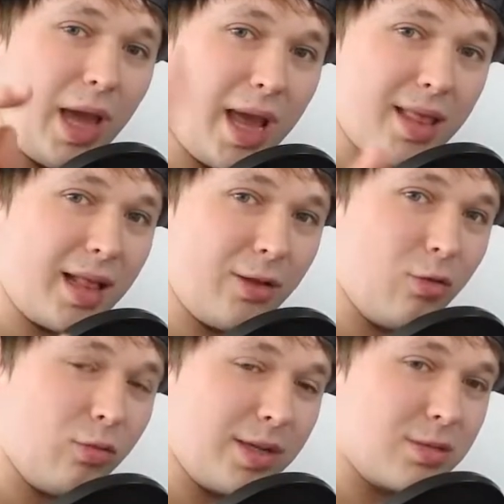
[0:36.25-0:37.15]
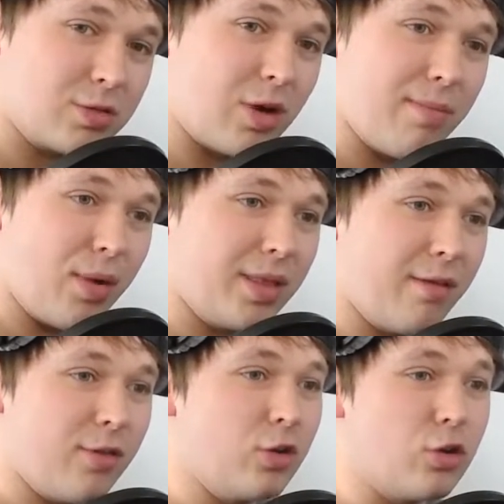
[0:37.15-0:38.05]
hit that little red subscribe button
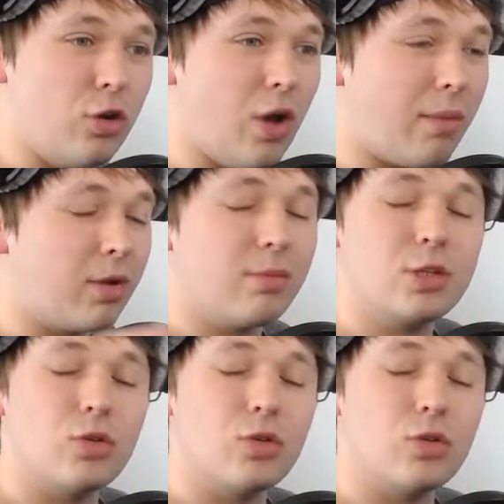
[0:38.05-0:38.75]
if you're new. I'm going to be